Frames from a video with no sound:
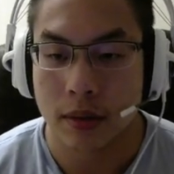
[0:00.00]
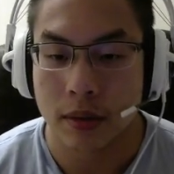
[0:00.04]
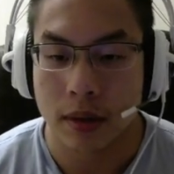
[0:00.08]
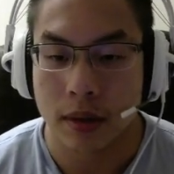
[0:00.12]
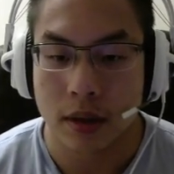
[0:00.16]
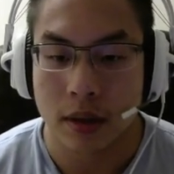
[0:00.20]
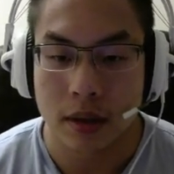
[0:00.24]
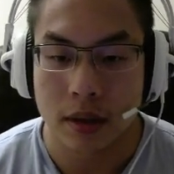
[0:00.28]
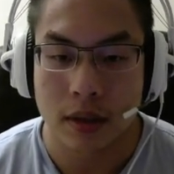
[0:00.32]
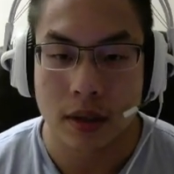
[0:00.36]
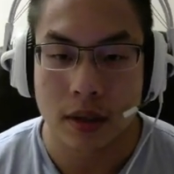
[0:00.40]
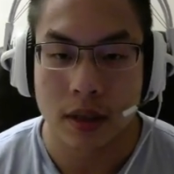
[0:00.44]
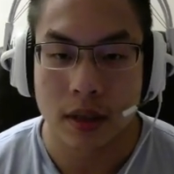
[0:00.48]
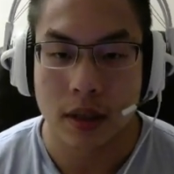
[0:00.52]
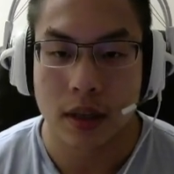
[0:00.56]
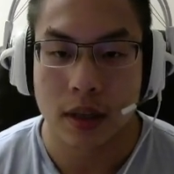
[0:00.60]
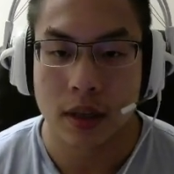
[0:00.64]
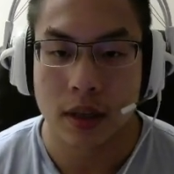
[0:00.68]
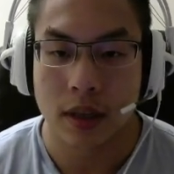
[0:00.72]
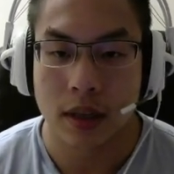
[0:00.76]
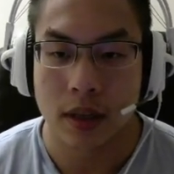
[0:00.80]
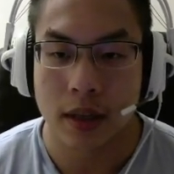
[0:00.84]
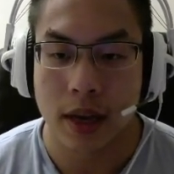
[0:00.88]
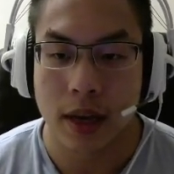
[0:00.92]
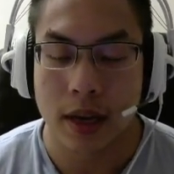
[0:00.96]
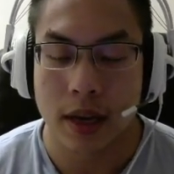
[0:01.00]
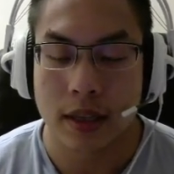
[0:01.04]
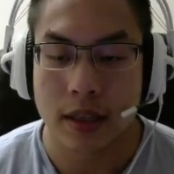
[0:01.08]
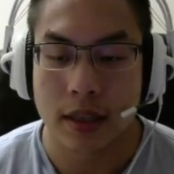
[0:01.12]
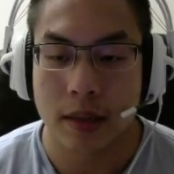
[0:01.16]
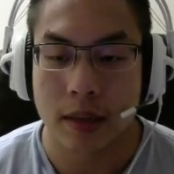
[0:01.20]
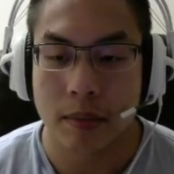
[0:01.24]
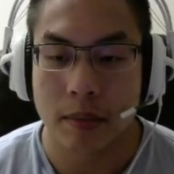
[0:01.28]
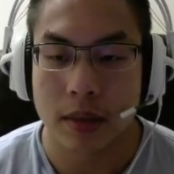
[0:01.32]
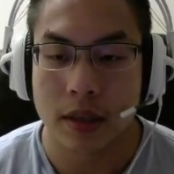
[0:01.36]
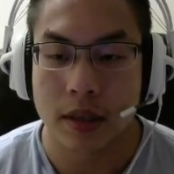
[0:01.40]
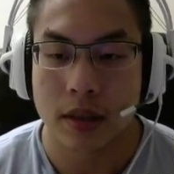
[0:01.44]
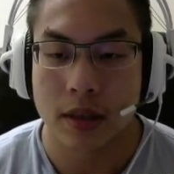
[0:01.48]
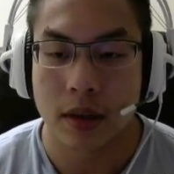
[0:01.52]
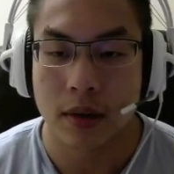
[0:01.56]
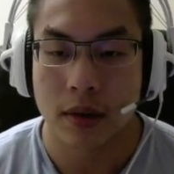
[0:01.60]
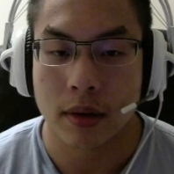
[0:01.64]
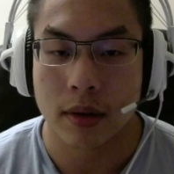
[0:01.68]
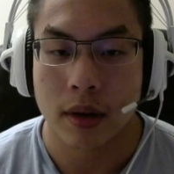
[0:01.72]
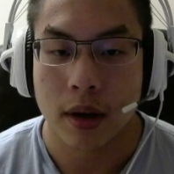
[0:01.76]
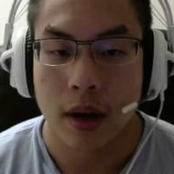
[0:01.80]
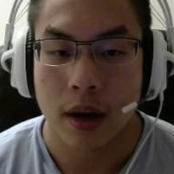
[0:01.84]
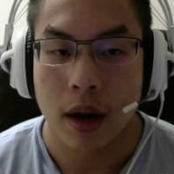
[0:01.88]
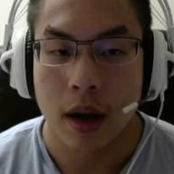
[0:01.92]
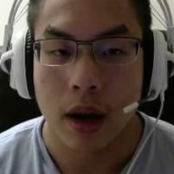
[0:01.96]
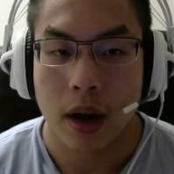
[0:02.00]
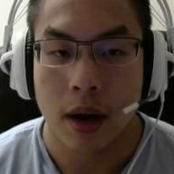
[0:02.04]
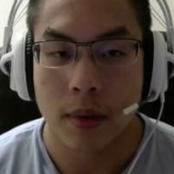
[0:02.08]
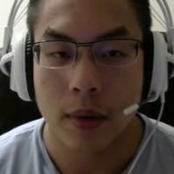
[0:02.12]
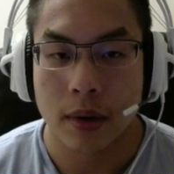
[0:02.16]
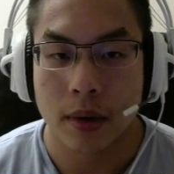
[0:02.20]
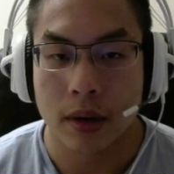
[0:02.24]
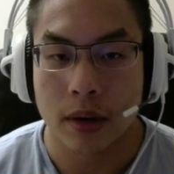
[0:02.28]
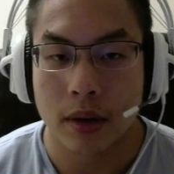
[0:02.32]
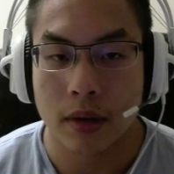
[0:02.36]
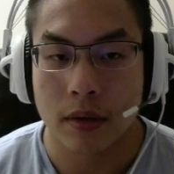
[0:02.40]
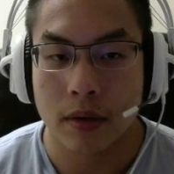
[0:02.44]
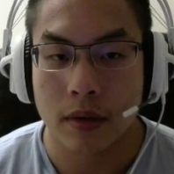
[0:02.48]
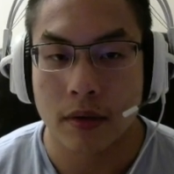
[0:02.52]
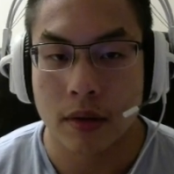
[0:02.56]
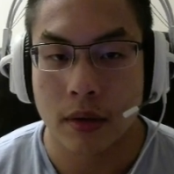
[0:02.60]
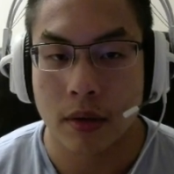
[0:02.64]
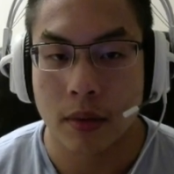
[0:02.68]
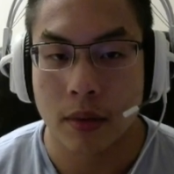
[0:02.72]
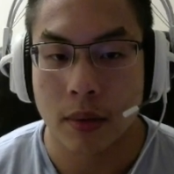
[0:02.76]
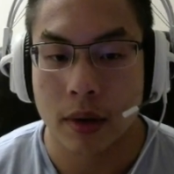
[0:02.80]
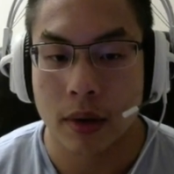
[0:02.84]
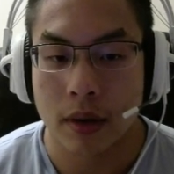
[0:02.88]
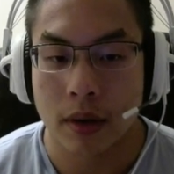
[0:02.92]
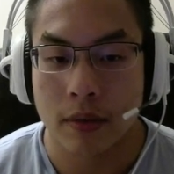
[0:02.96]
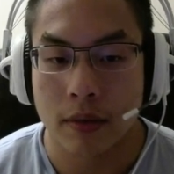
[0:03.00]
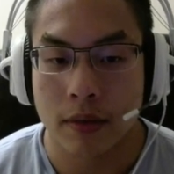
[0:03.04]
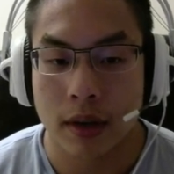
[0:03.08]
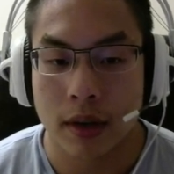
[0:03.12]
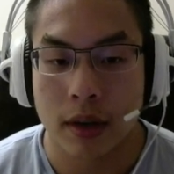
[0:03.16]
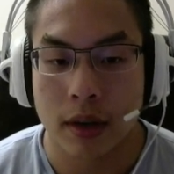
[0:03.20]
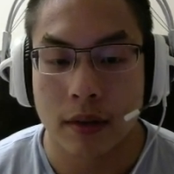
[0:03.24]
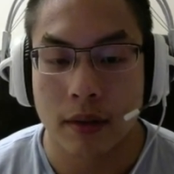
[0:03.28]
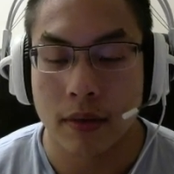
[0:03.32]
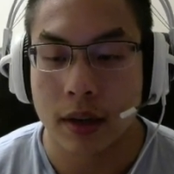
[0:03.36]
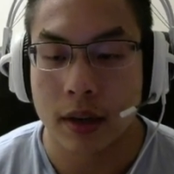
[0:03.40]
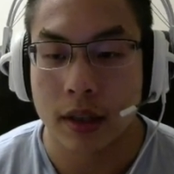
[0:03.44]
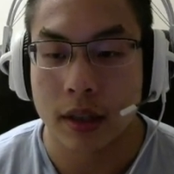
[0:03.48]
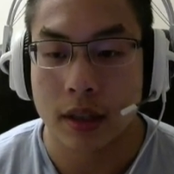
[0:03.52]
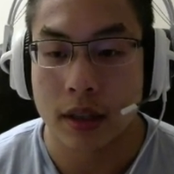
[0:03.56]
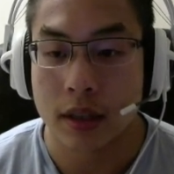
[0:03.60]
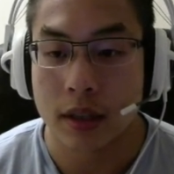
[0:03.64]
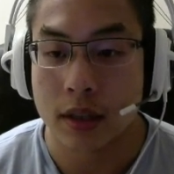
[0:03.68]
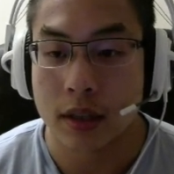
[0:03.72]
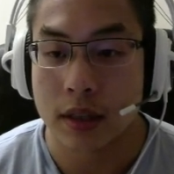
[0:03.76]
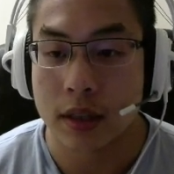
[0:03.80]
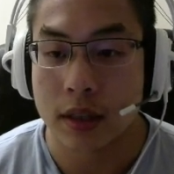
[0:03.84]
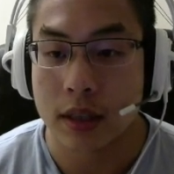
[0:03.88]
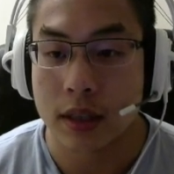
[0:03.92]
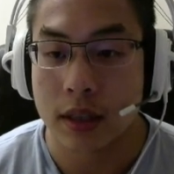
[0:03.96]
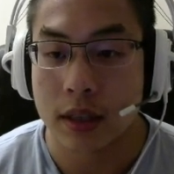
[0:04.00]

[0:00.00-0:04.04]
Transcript: you could see that in the last episode I went over one of Innovation's